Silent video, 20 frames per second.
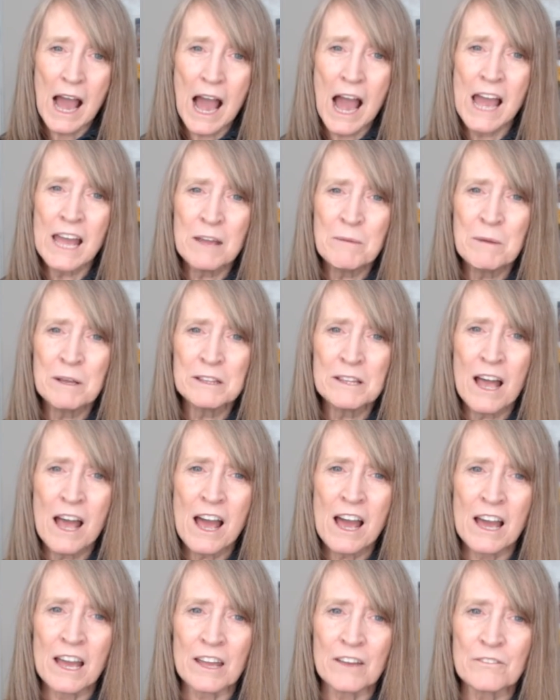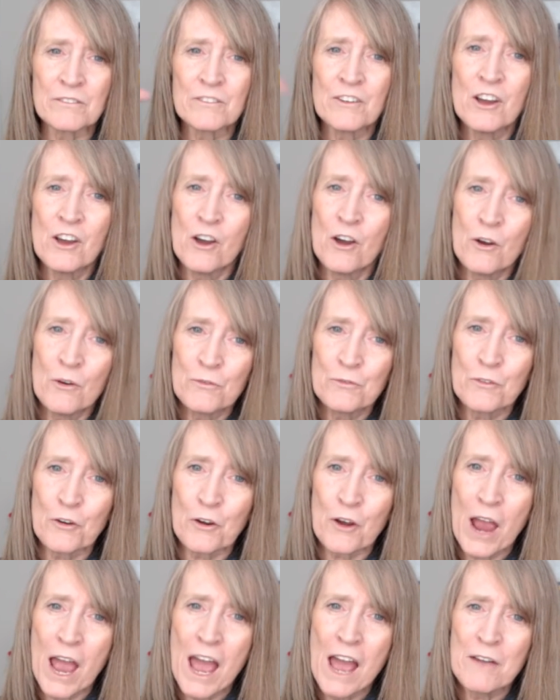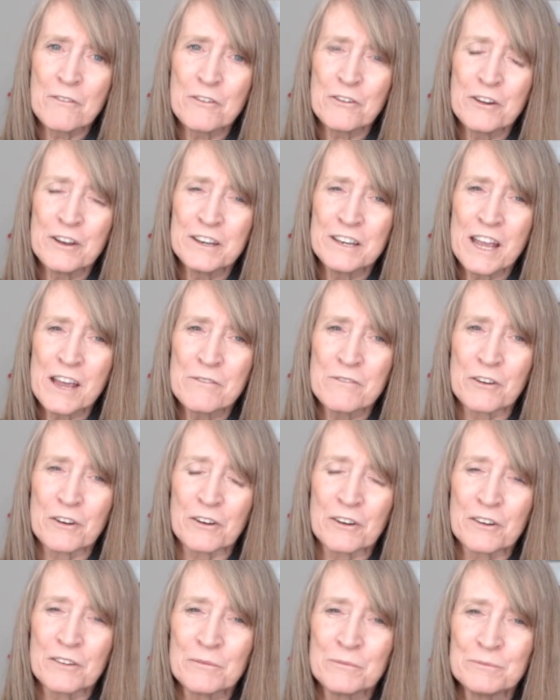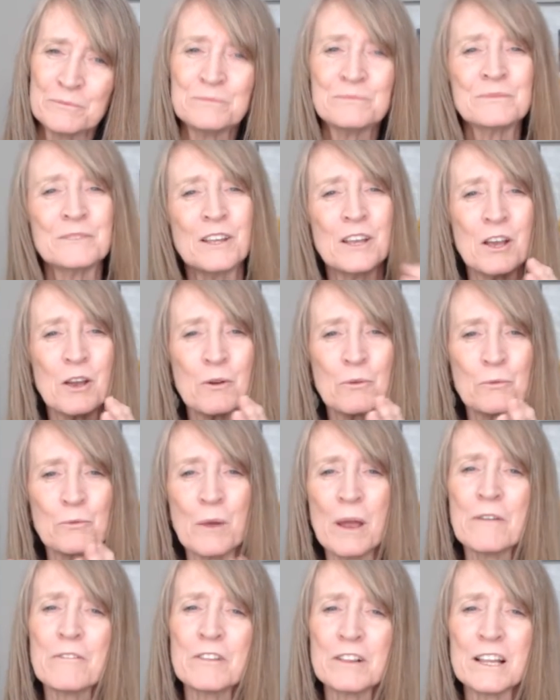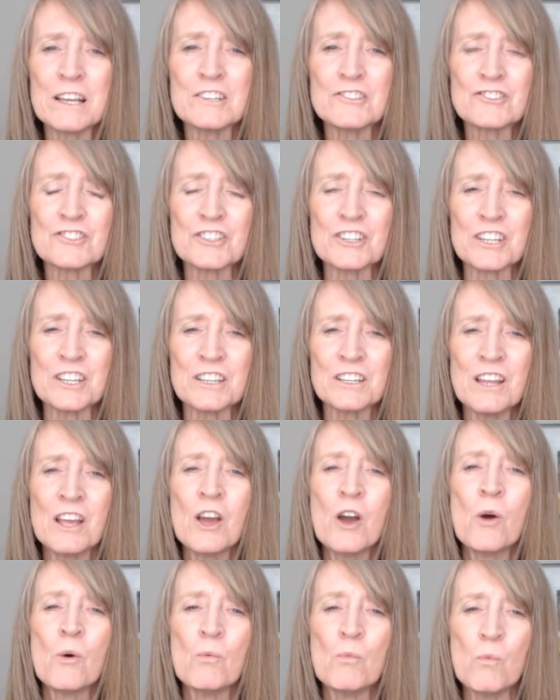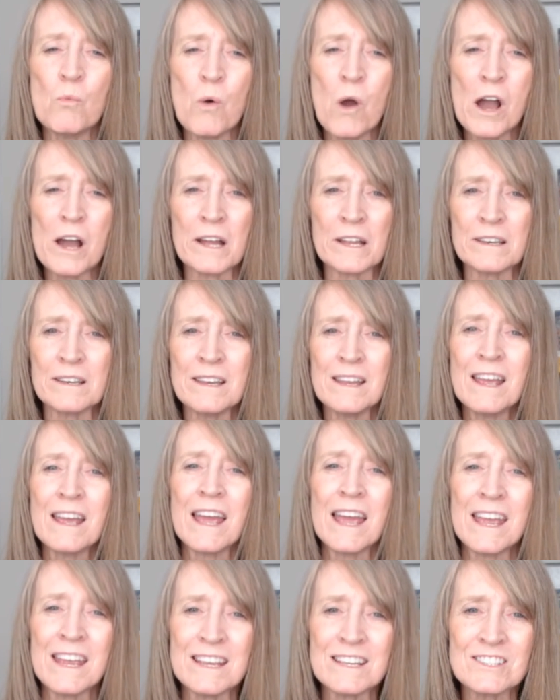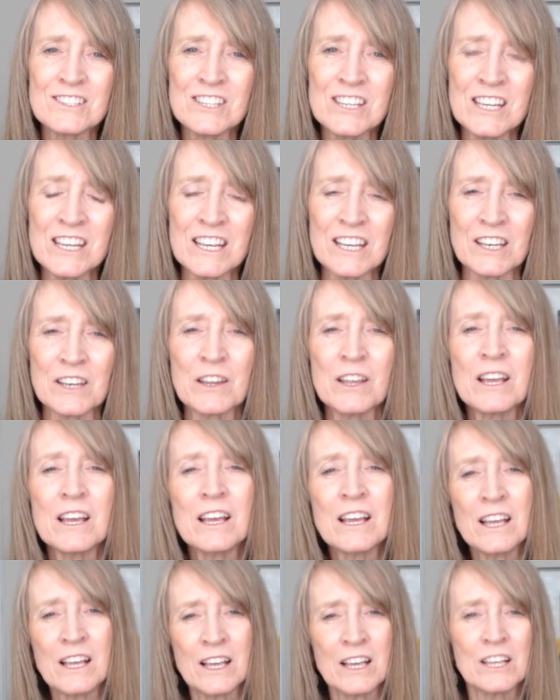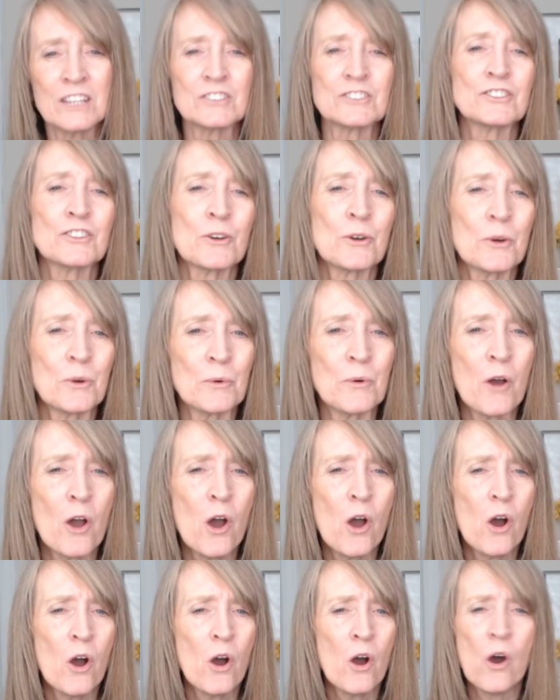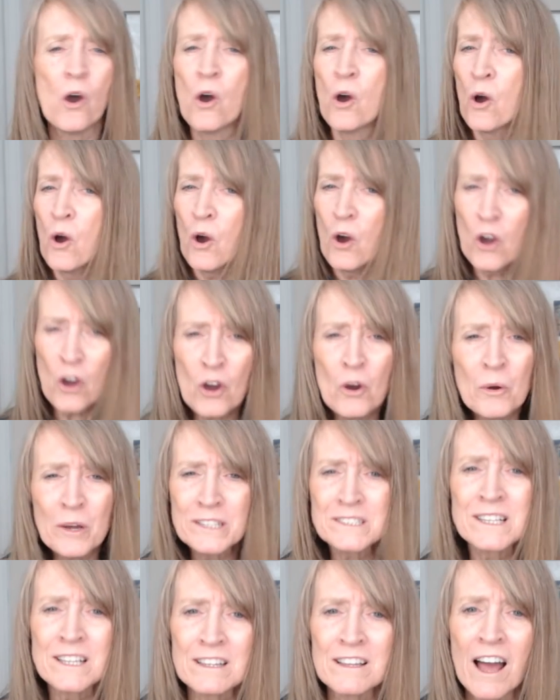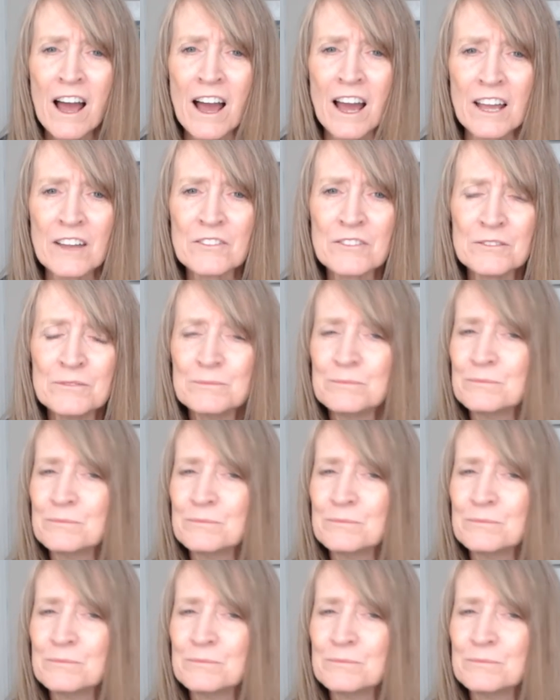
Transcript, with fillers: I am alive forever and ever. Revelation 1 18. So, who is alive?